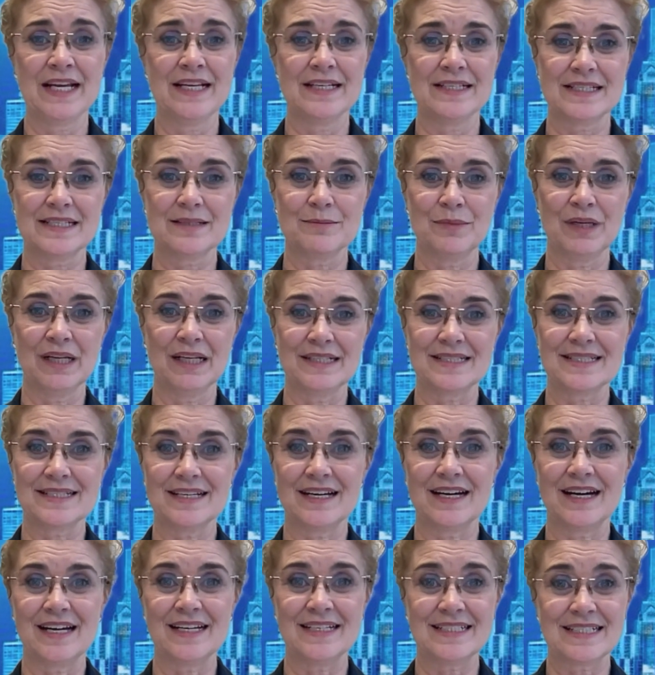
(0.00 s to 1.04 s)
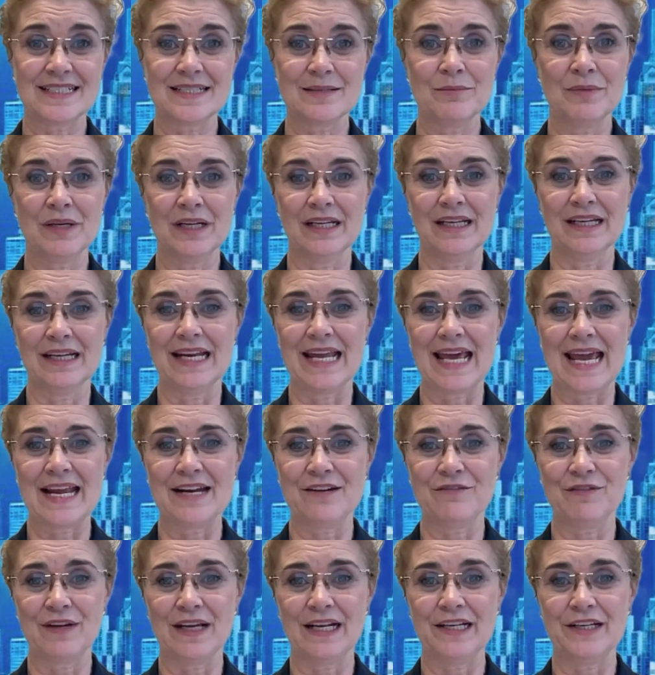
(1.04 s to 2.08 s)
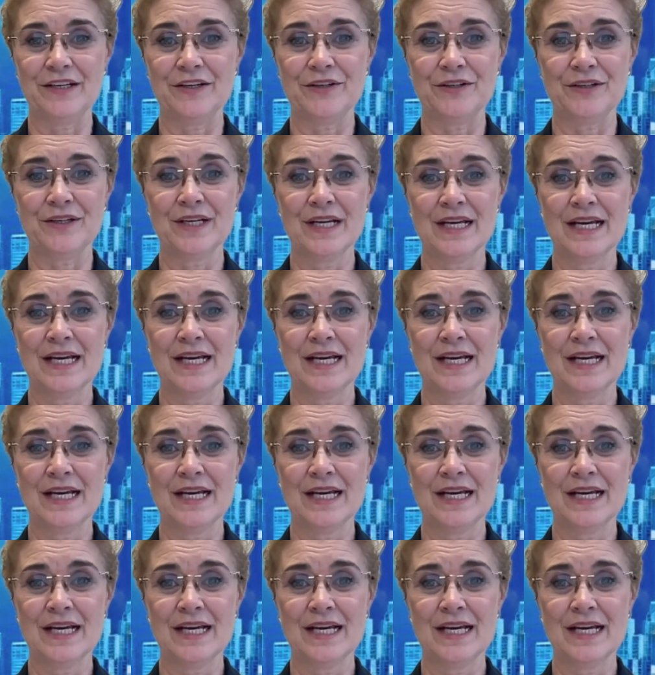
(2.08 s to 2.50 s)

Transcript: similar size, similar land value,